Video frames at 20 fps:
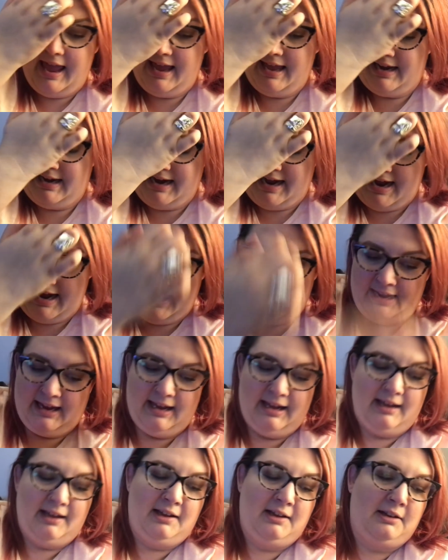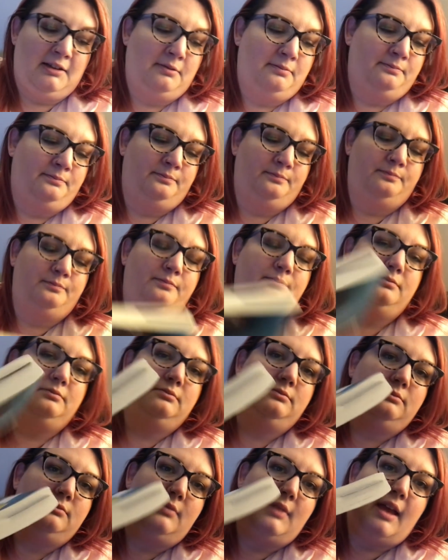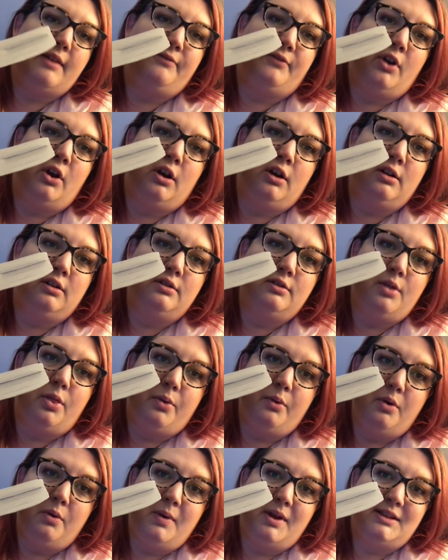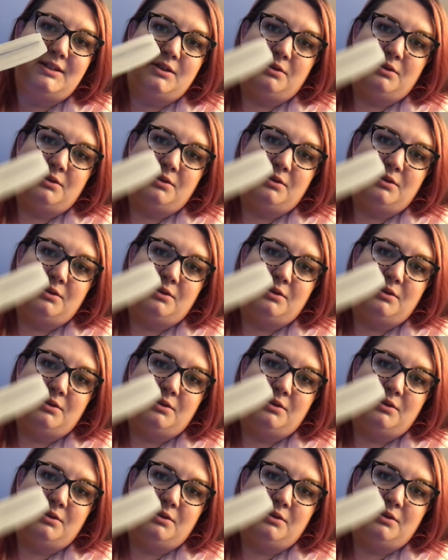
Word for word: And I am that far through it,